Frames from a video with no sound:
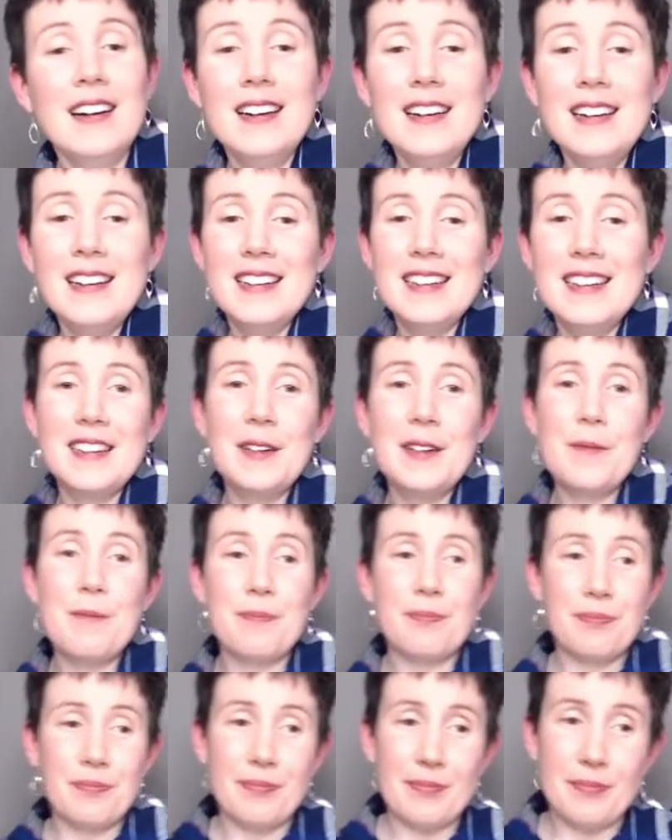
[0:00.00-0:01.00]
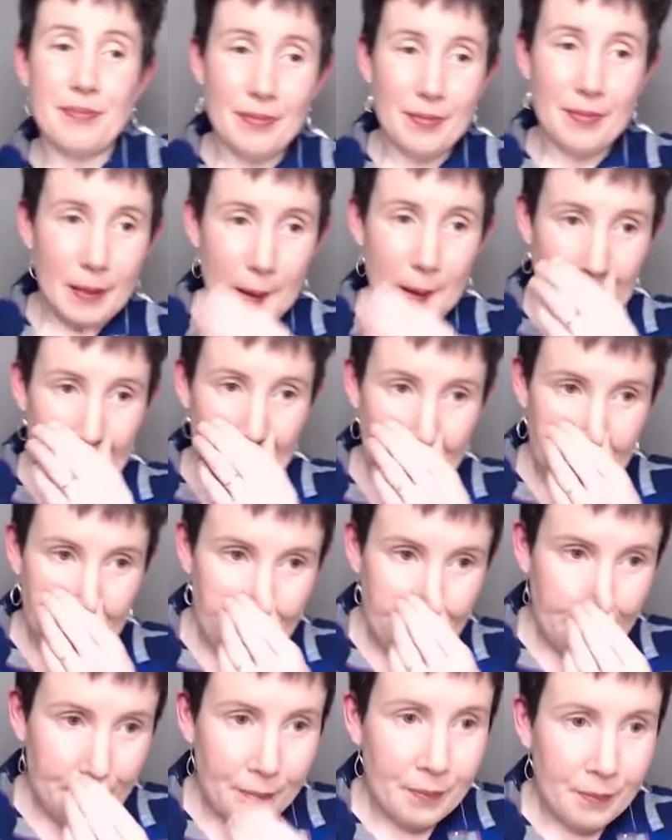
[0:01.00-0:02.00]

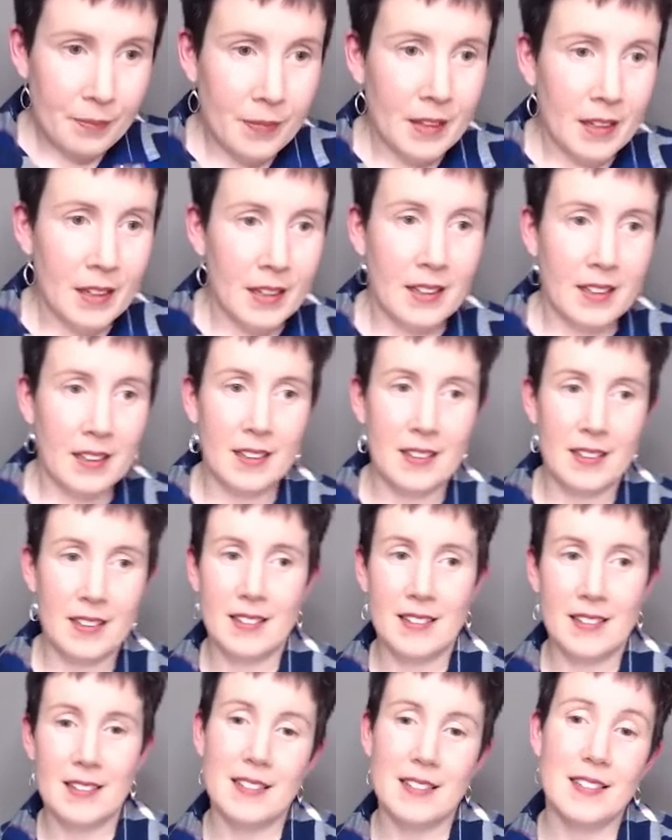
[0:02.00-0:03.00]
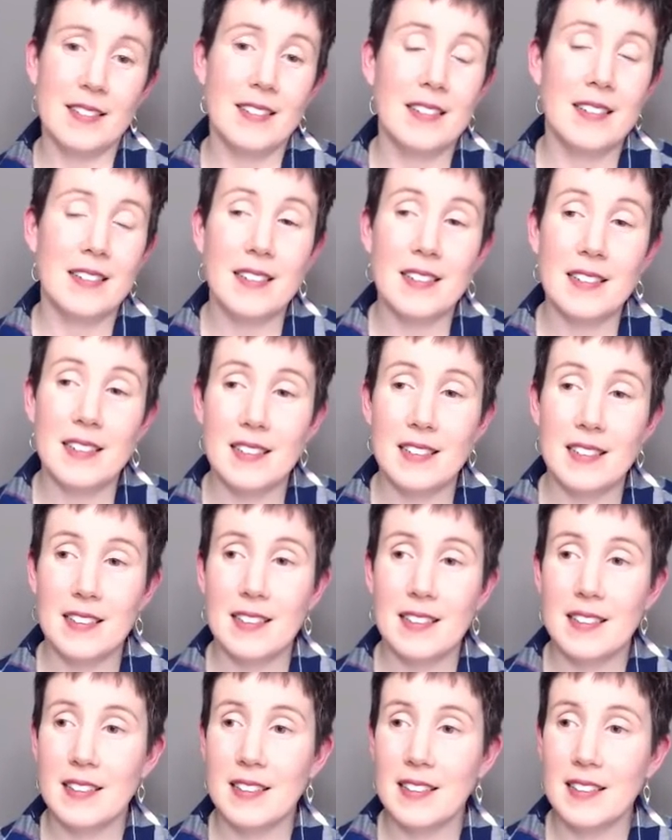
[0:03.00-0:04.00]

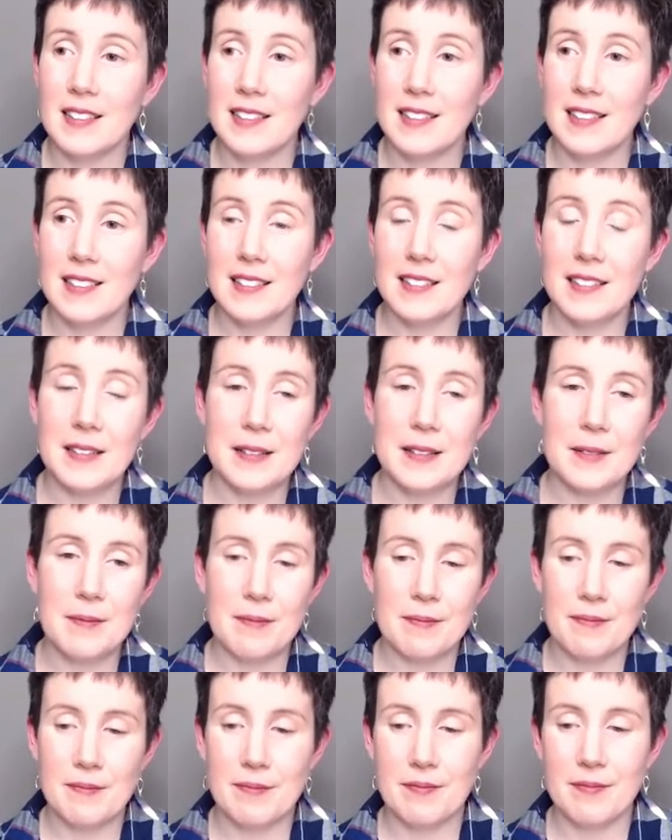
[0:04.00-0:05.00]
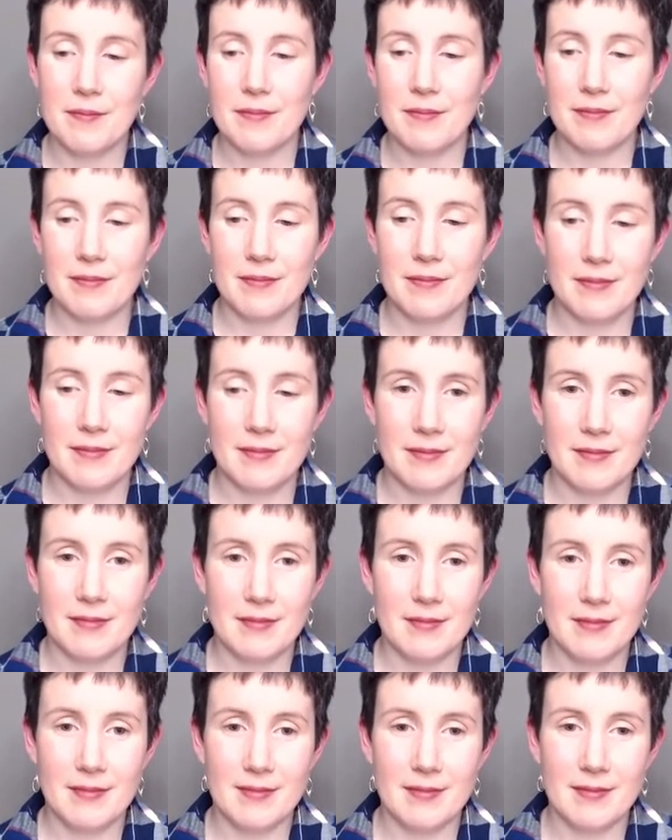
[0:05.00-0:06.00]

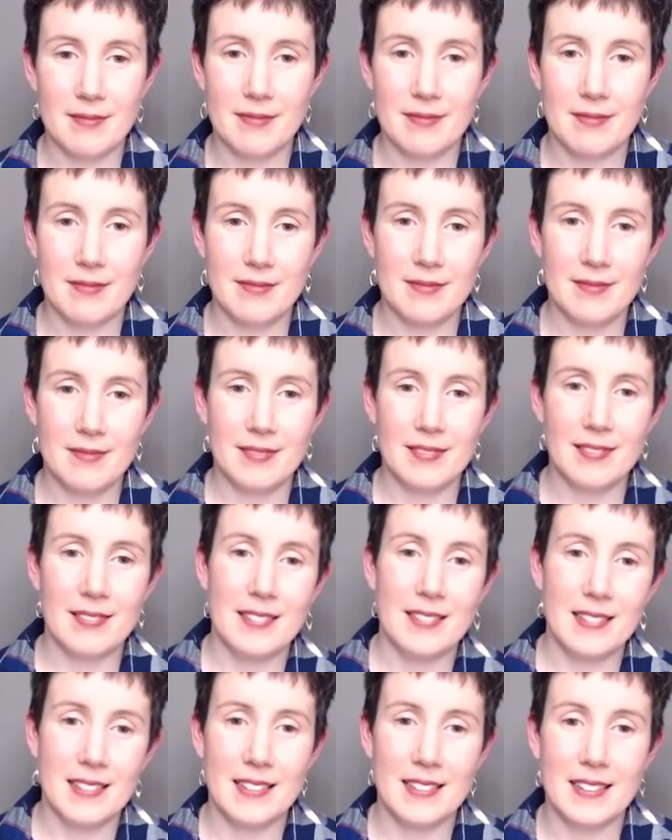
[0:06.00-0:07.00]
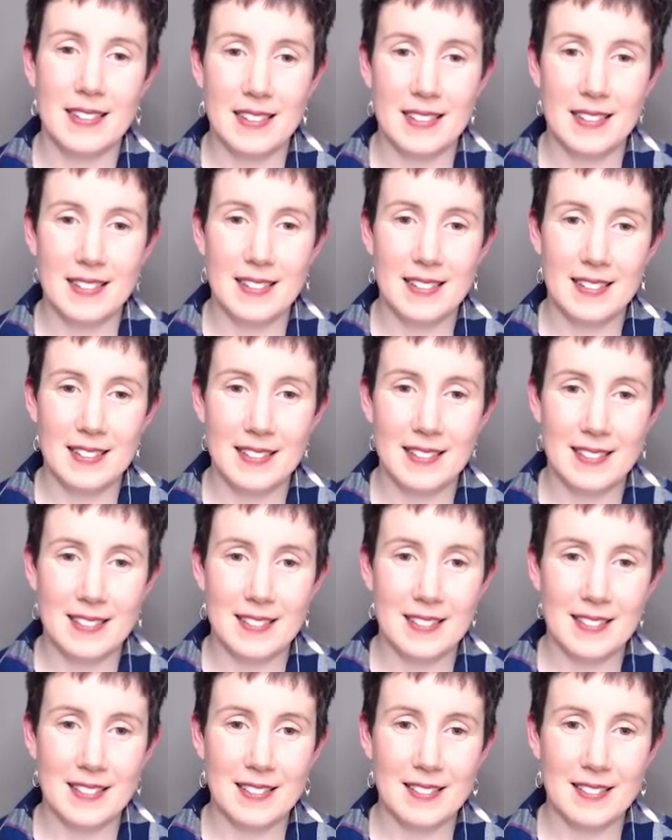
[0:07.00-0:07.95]
(silent)